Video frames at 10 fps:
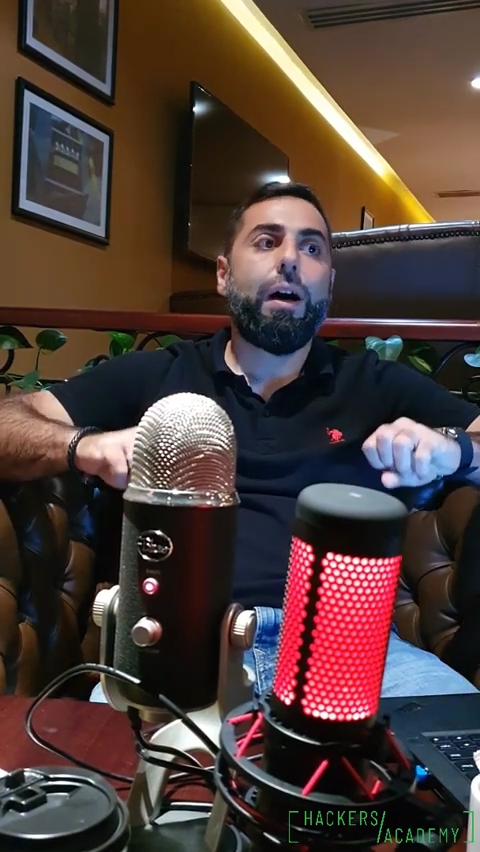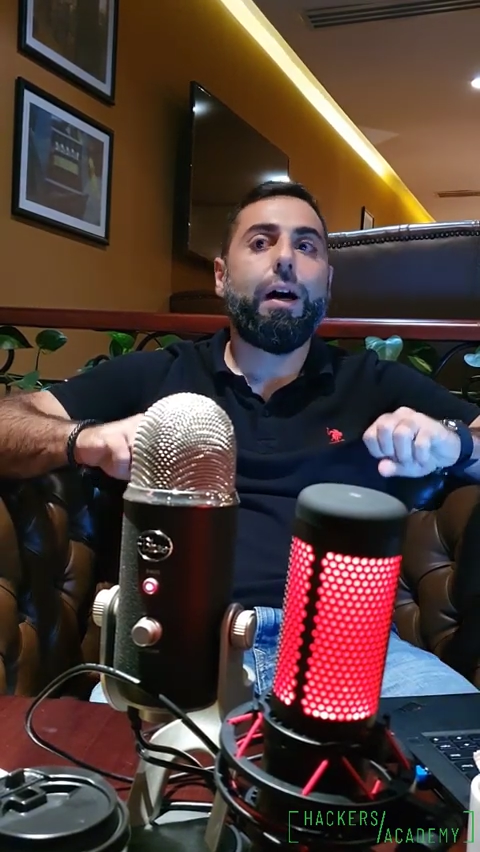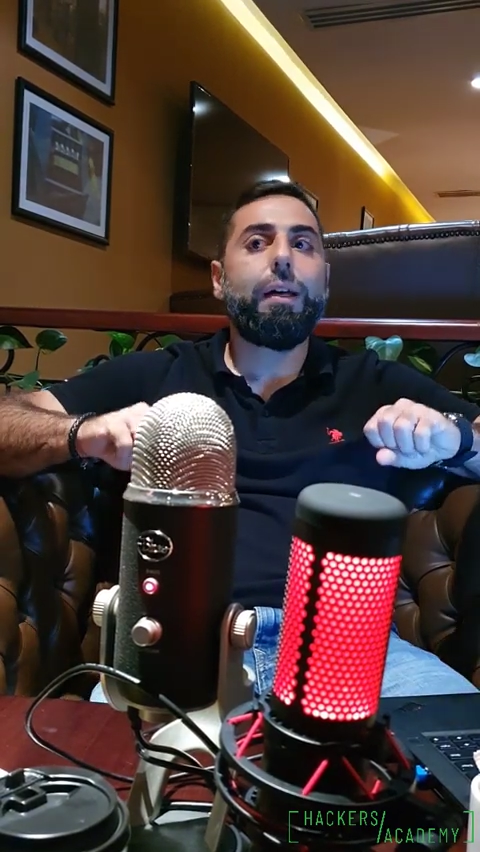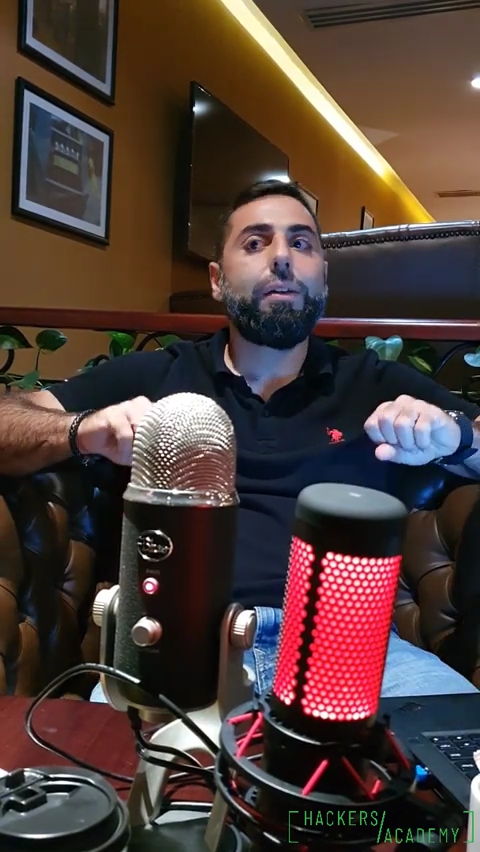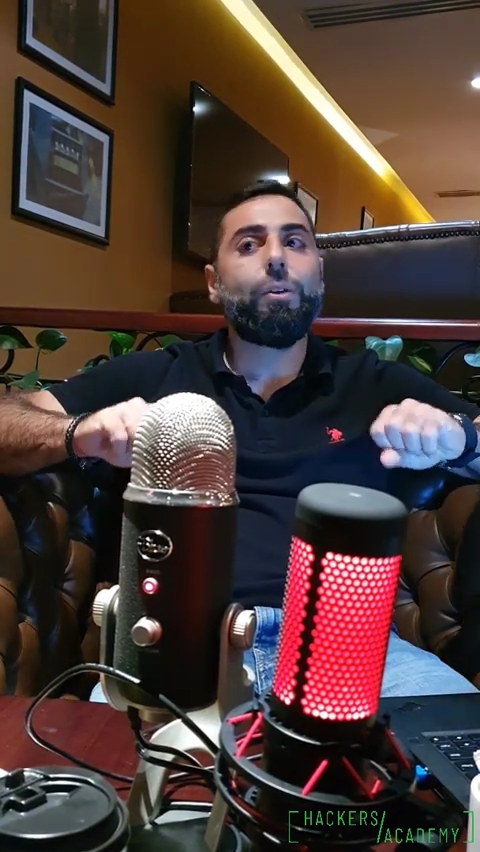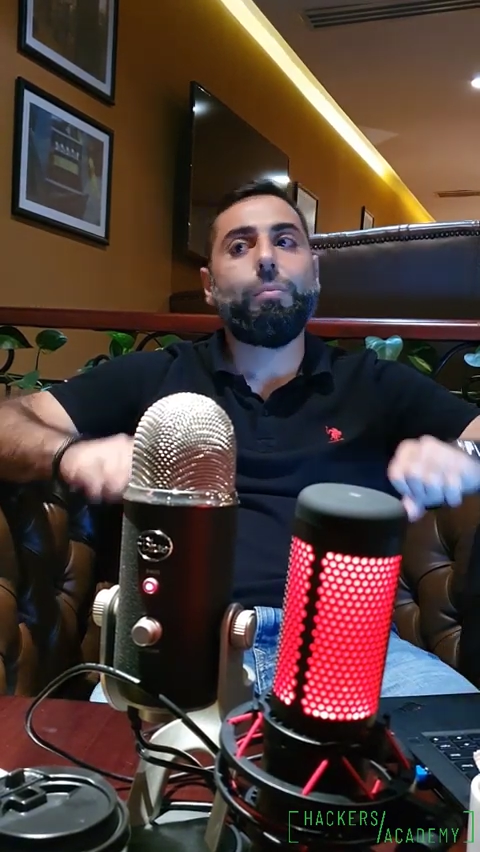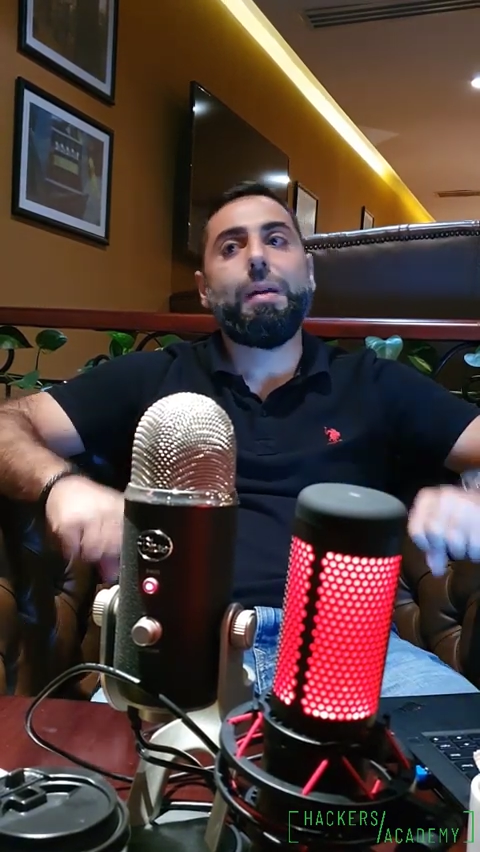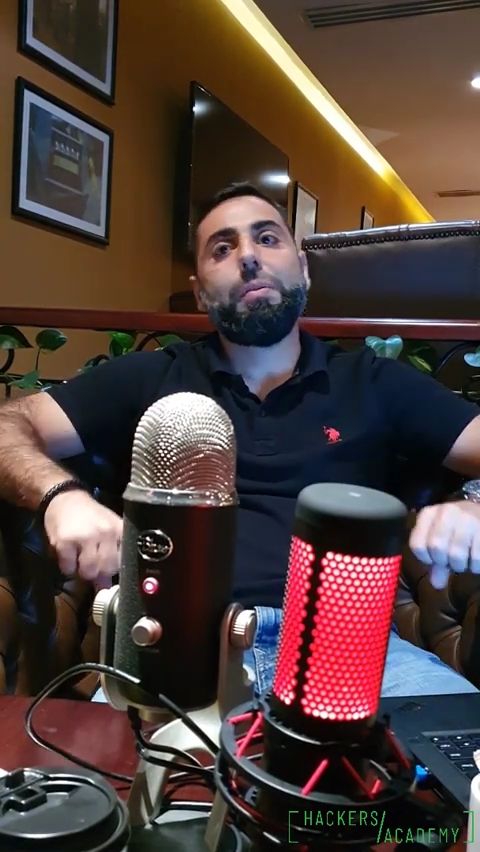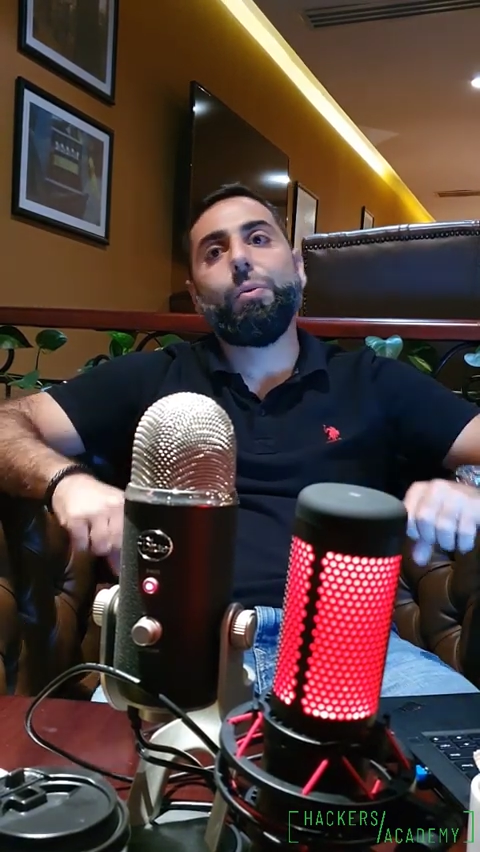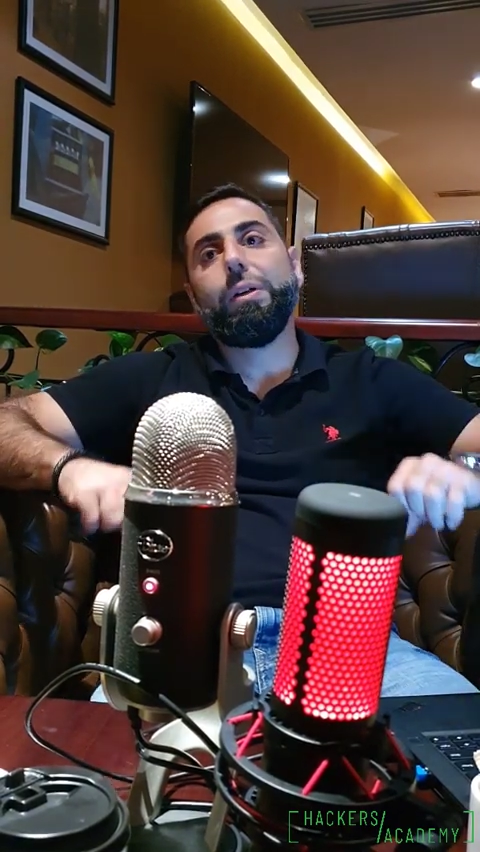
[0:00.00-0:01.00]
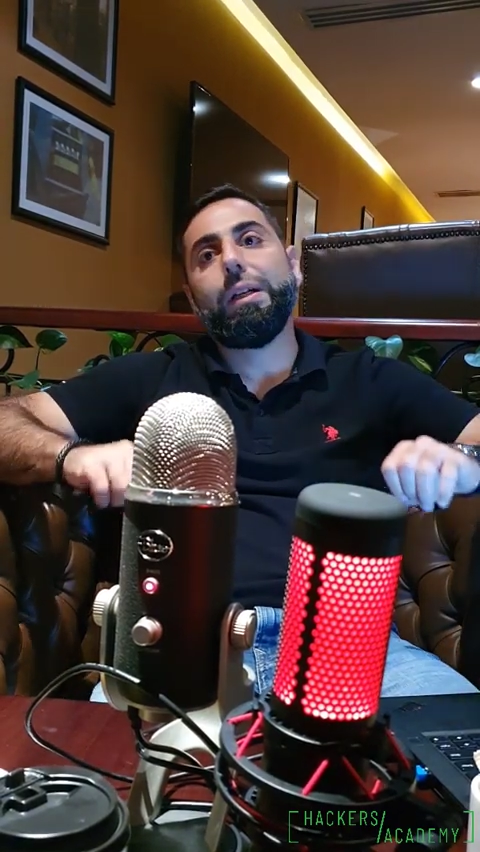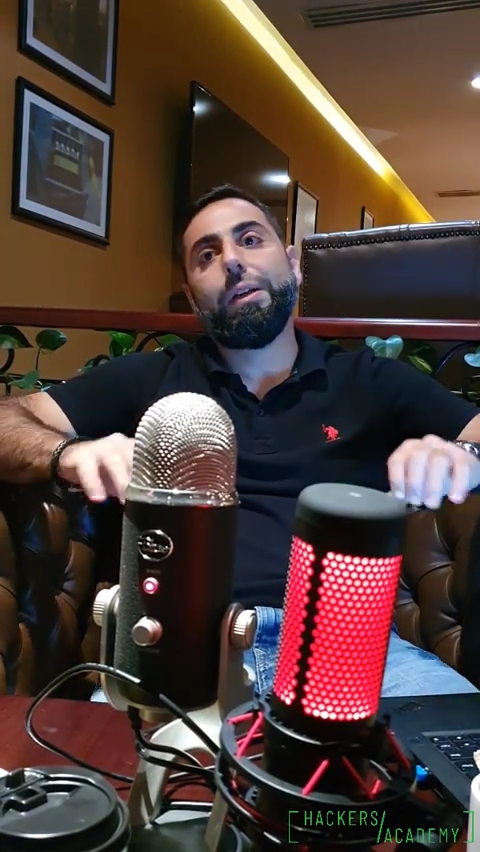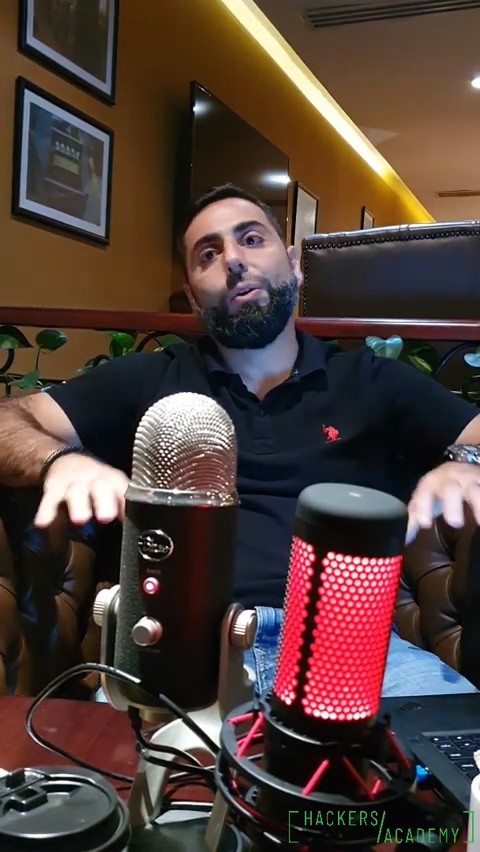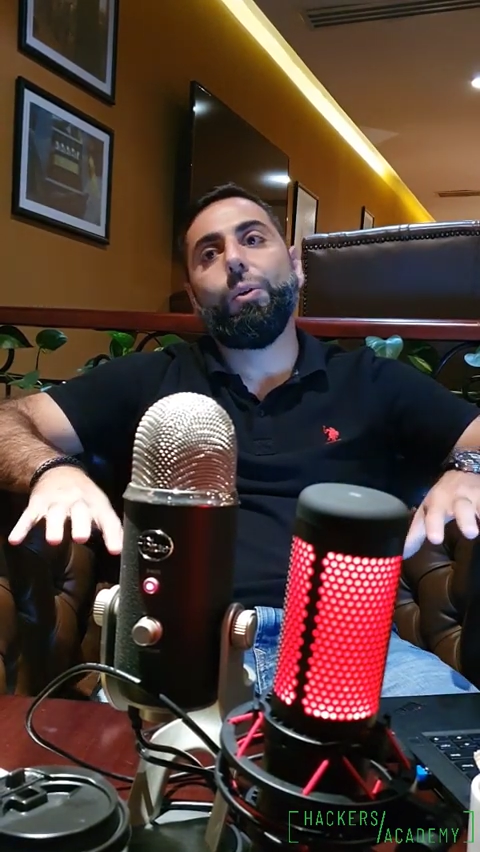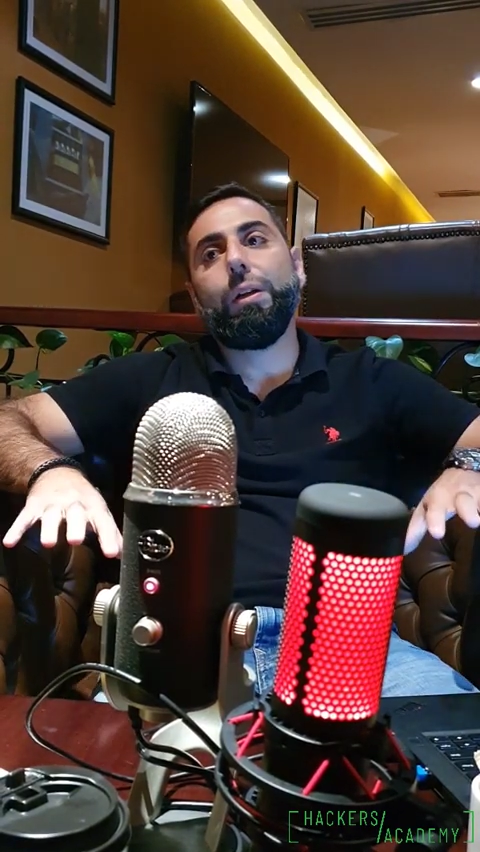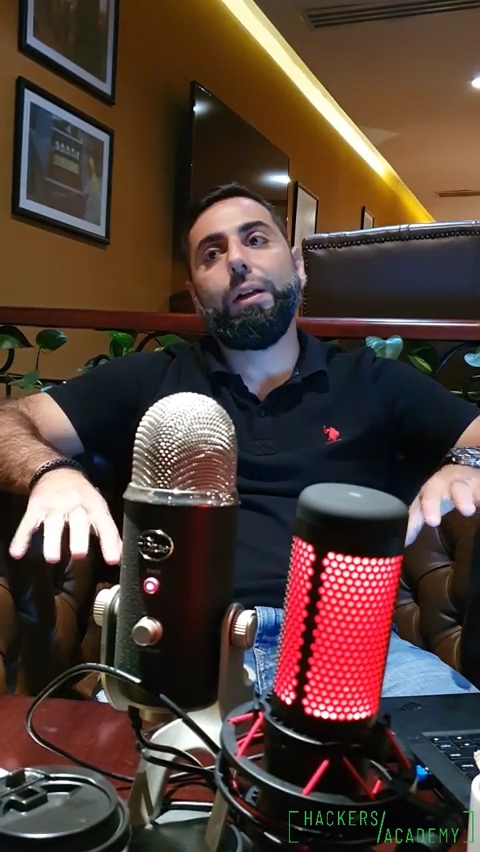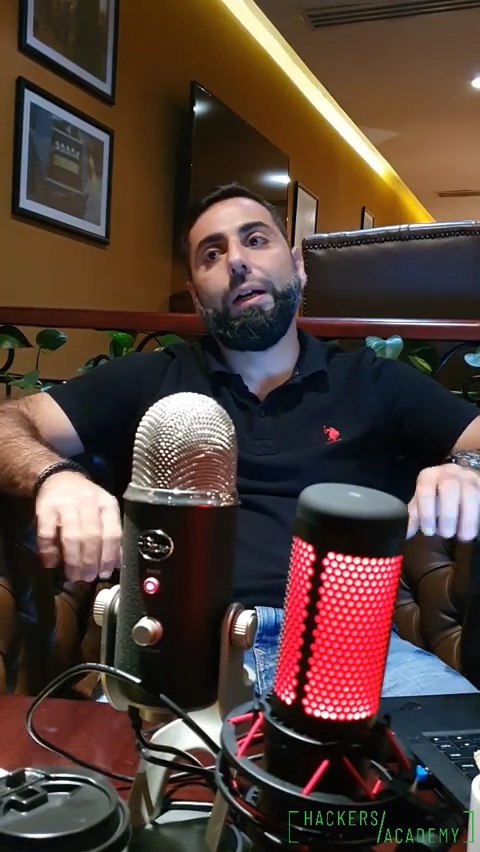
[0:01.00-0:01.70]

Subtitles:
I know maybe we're not all